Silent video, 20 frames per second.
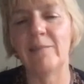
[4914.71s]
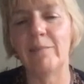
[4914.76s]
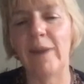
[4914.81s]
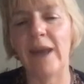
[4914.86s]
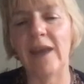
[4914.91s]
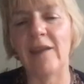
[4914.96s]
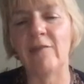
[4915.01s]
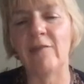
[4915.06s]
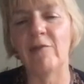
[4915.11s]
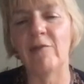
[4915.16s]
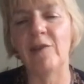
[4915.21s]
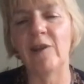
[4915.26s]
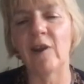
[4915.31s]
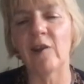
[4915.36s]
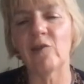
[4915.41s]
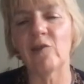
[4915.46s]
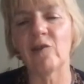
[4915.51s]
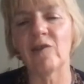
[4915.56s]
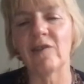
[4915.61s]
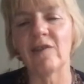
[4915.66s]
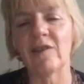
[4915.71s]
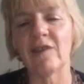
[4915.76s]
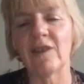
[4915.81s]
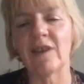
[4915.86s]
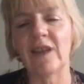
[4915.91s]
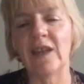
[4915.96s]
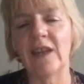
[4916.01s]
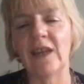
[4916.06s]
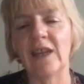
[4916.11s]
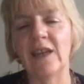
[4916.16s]
make reductions
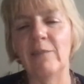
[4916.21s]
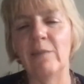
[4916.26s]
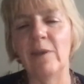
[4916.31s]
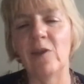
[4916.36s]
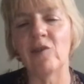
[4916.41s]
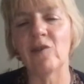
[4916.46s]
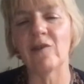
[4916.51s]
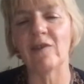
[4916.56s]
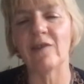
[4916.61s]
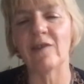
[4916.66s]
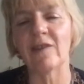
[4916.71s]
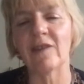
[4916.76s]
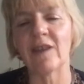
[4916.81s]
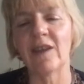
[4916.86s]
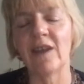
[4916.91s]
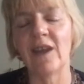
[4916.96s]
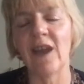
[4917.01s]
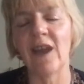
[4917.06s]
in emissions